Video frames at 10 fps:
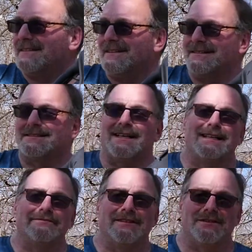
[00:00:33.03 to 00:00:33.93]
It's kind
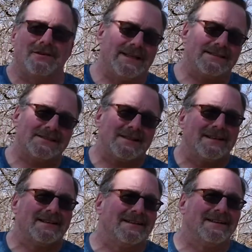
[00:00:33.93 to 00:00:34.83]
of an annoyance.
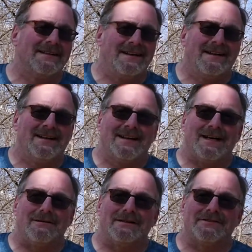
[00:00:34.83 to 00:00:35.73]

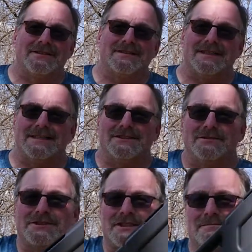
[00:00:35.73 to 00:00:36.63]
However, they do
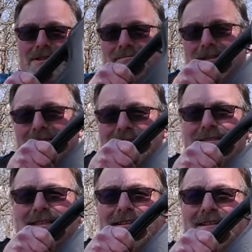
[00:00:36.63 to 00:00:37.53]
ship something
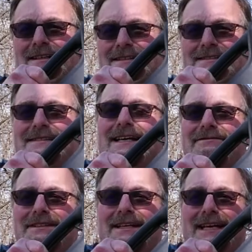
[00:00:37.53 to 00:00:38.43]
that's
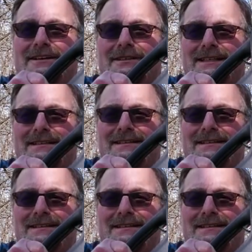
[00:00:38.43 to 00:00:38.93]
safe to carry it.